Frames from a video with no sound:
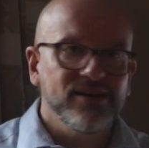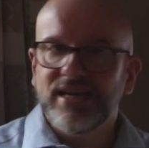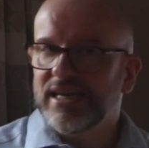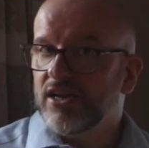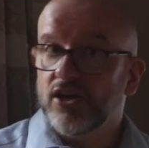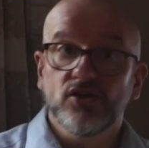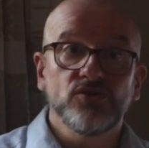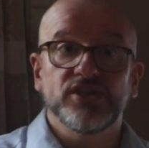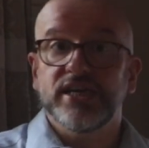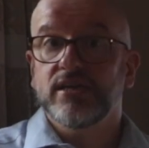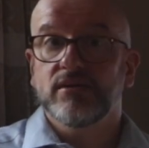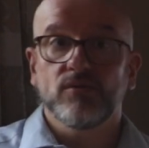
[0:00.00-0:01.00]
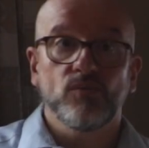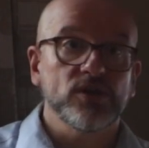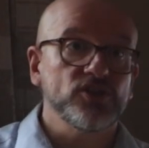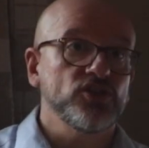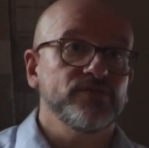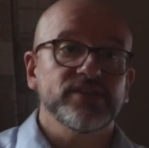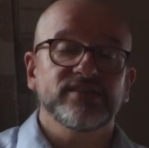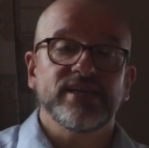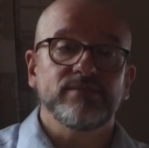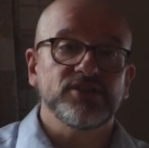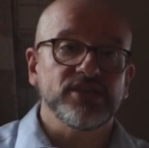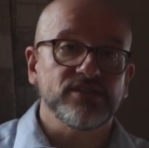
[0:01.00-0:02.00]
including, once you've
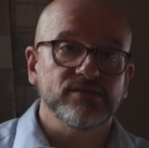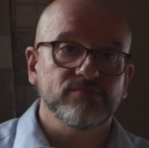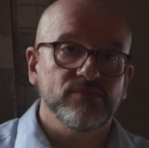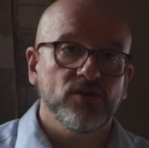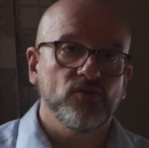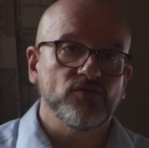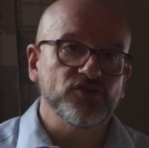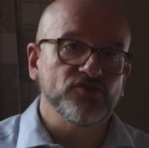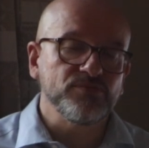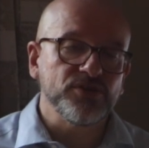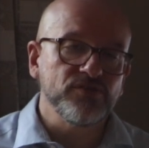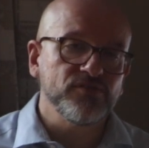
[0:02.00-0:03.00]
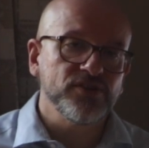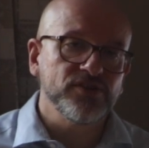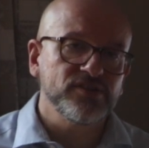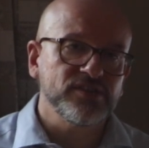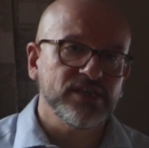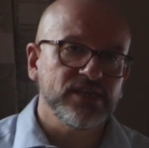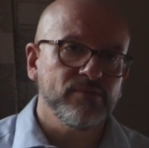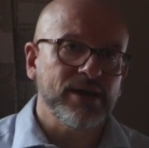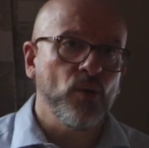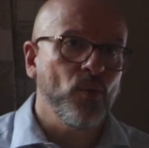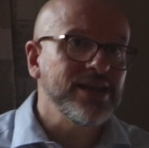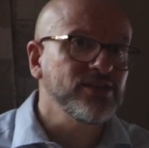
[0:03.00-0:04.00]
accepted offers from university,
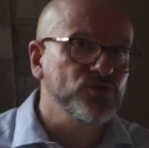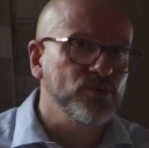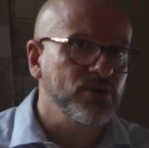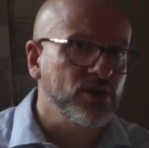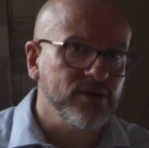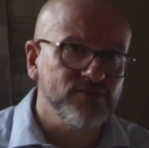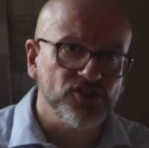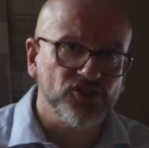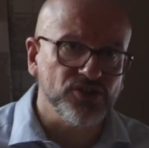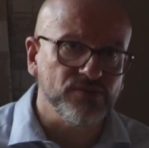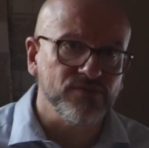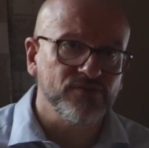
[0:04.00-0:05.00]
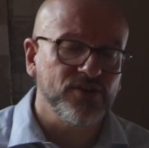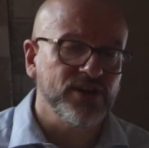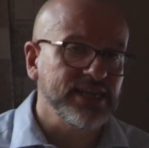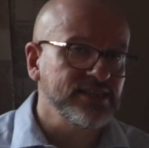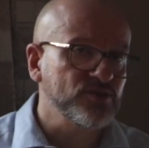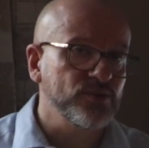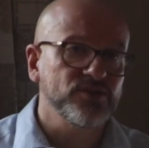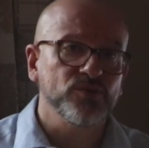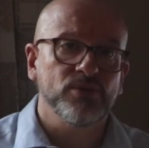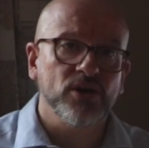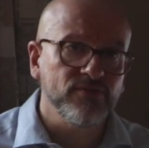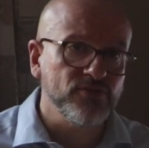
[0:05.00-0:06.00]
about when to apply for student finance, when to
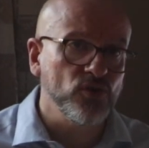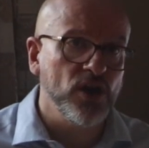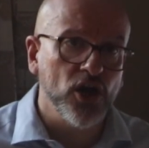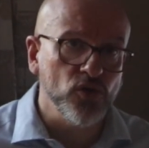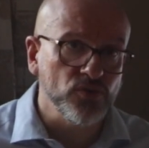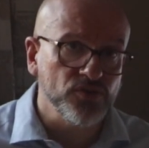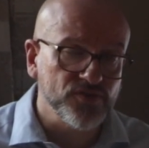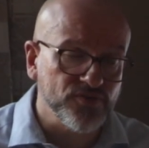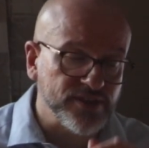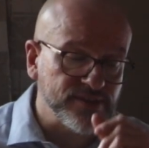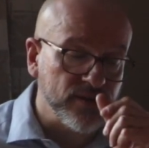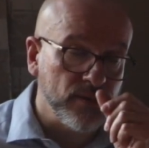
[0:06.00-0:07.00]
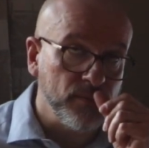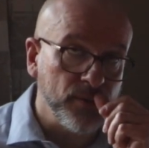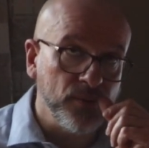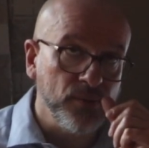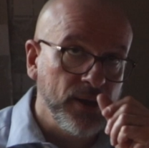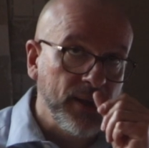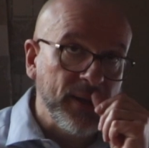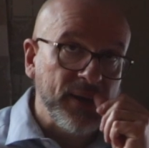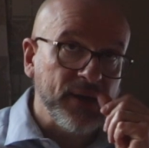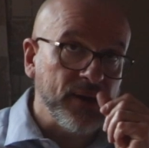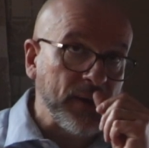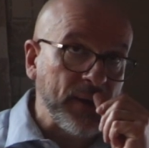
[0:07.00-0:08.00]
apply for your loans, for example,
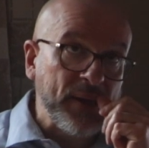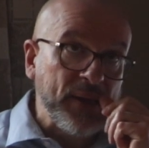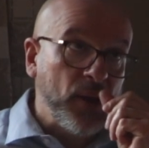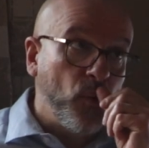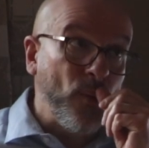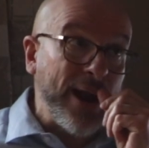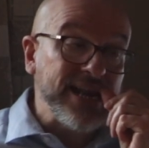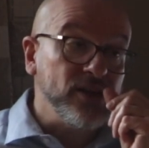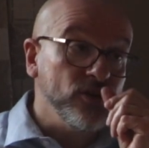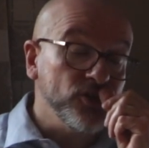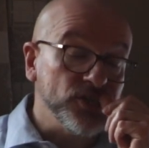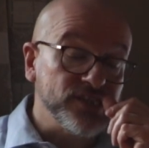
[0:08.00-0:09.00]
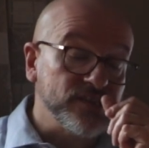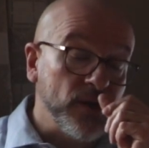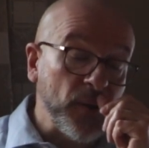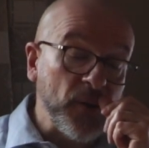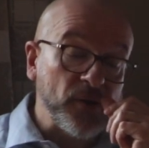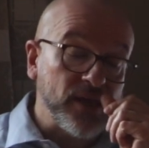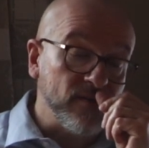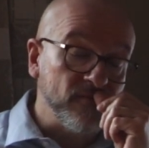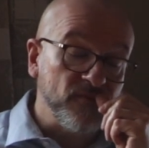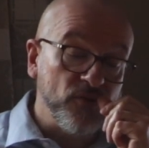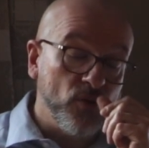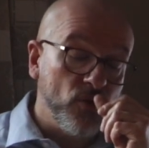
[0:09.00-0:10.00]
when you should start looking
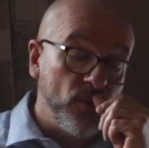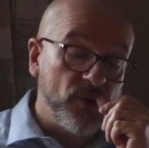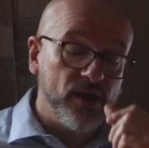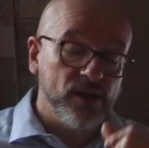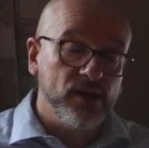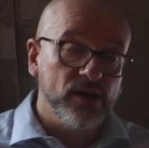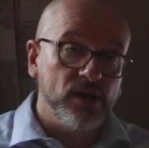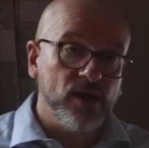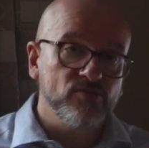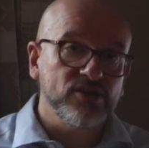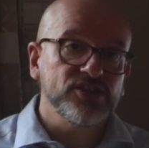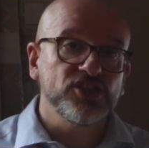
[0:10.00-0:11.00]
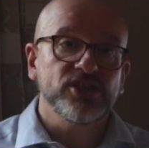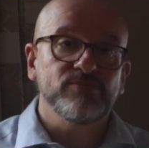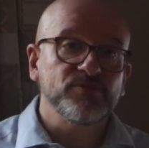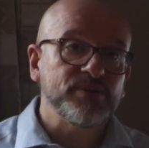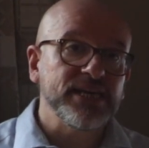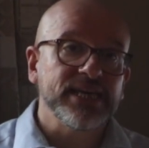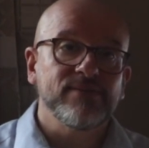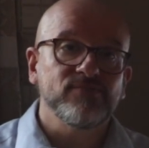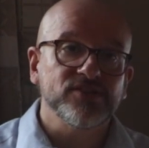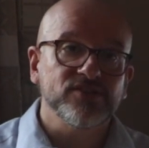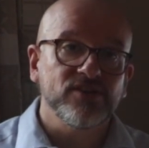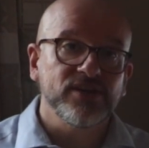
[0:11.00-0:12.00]
for apprenticeships being
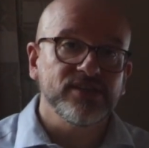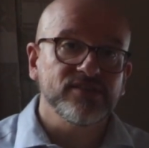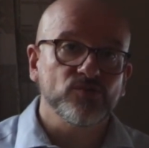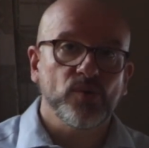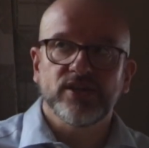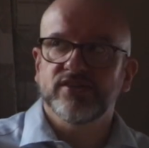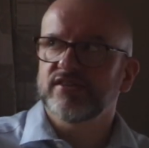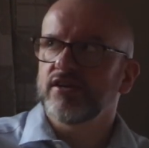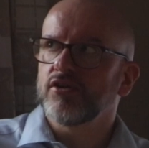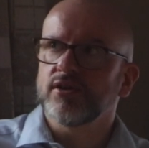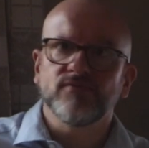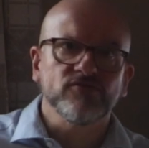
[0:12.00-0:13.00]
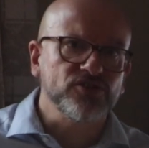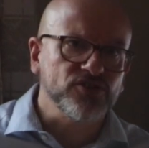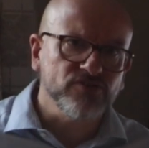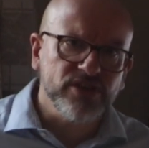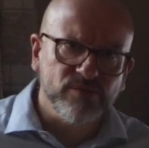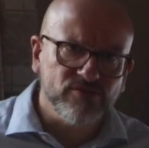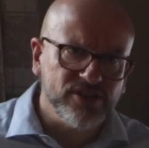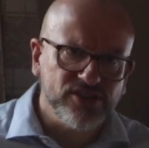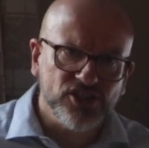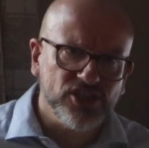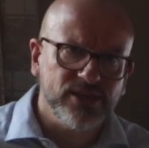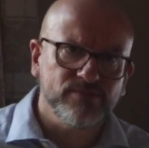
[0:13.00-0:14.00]
advertised, when to start looking for degree
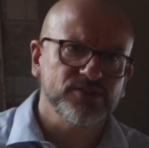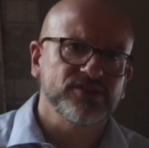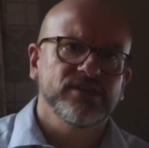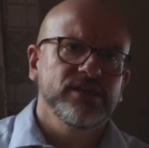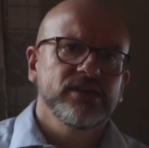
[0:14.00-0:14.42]
apprenticeships,